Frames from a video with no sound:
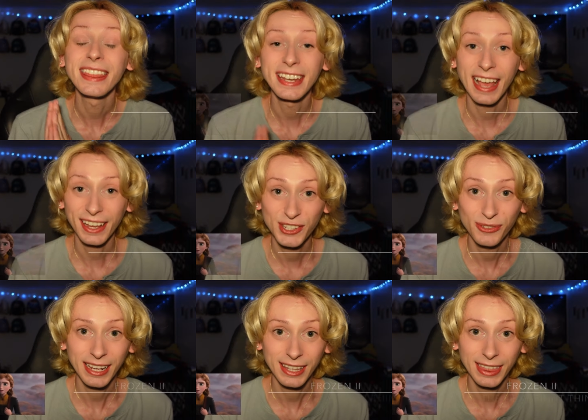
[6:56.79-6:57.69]
The Next
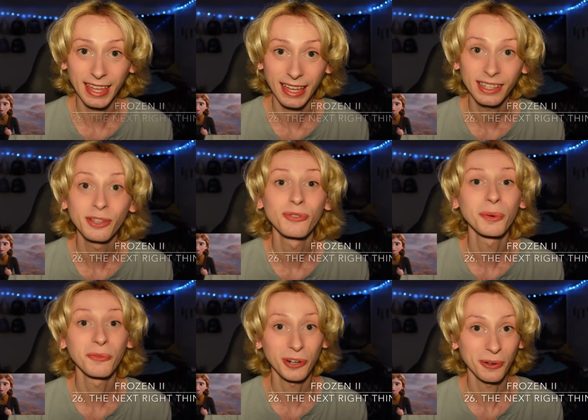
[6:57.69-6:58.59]
Right Thing
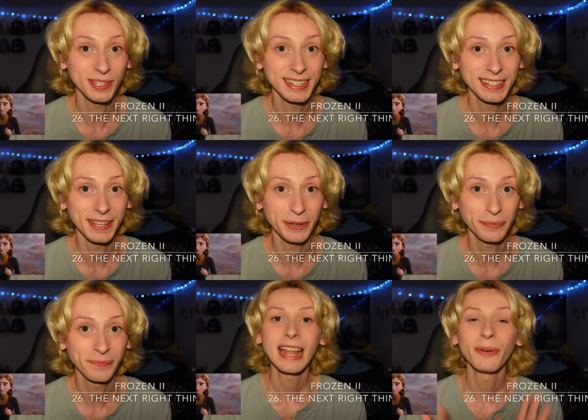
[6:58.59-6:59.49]
from Frozen 2.
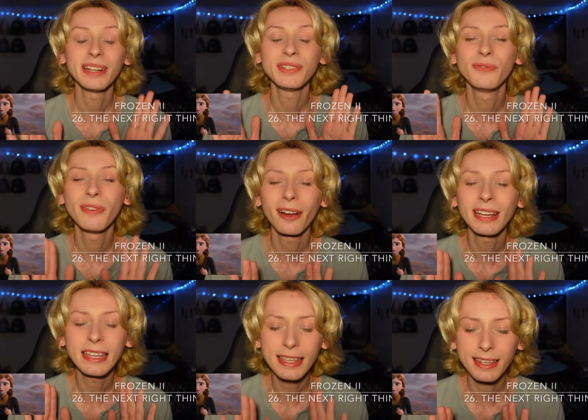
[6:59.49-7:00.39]
Now, it is
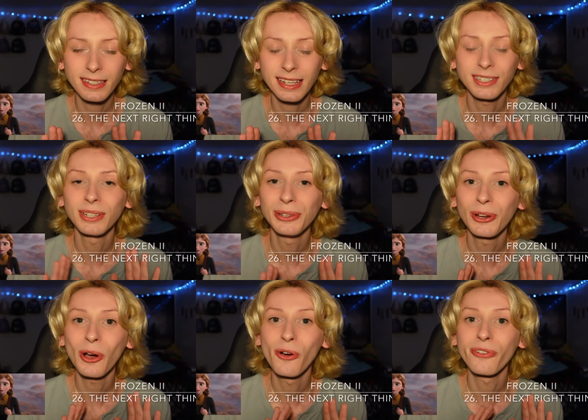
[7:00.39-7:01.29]
very easy to
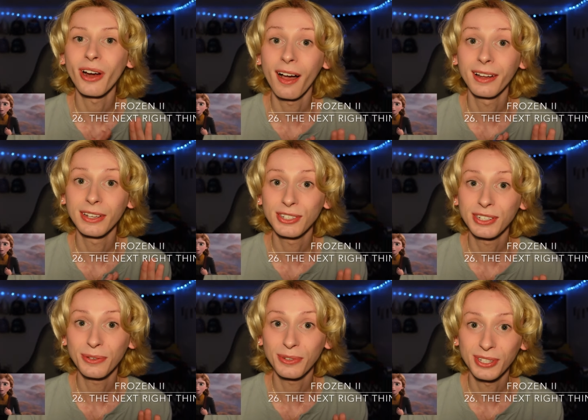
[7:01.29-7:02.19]
look over Anna's two